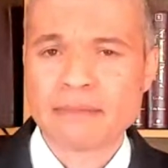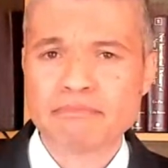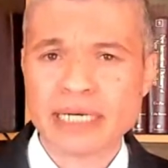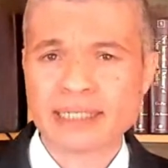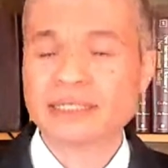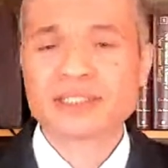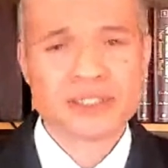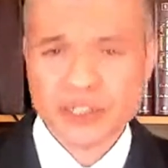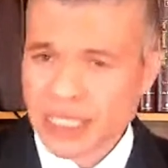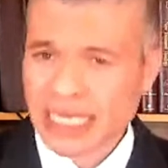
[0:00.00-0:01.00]
but it's the
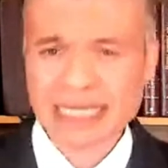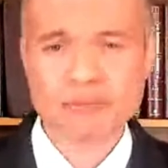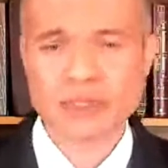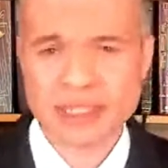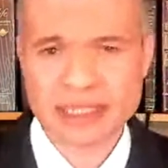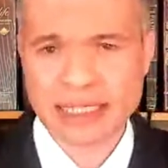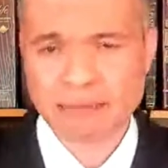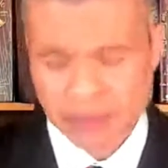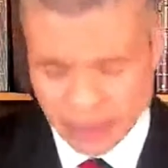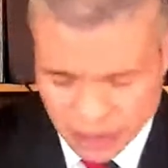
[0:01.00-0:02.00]
same word that
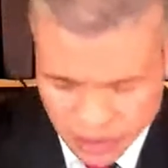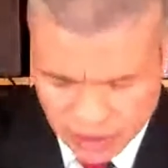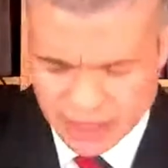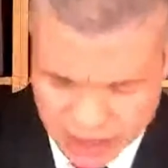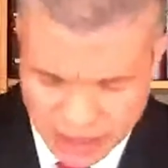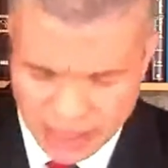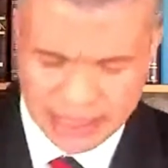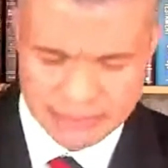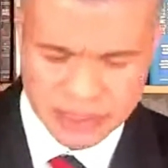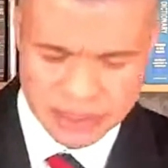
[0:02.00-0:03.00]
appears 6
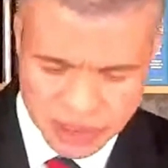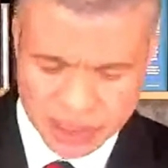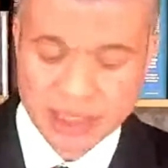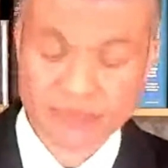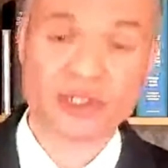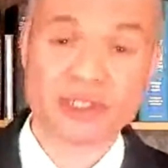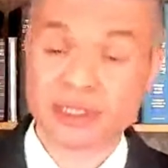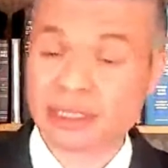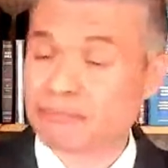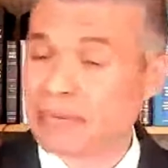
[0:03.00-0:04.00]
times in 6
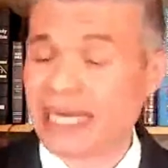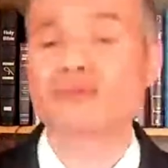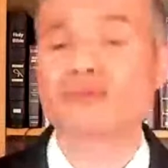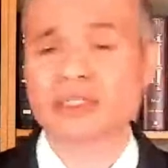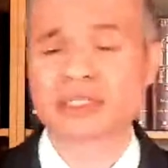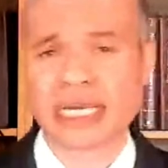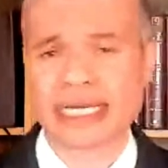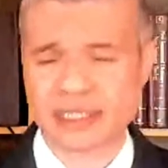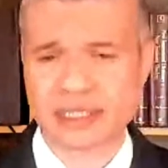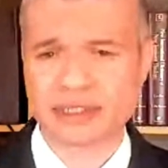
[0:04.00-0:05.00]
verses. In my
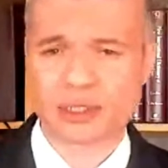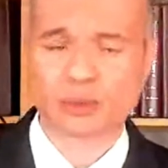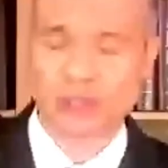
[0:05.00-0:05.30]
translation, it's the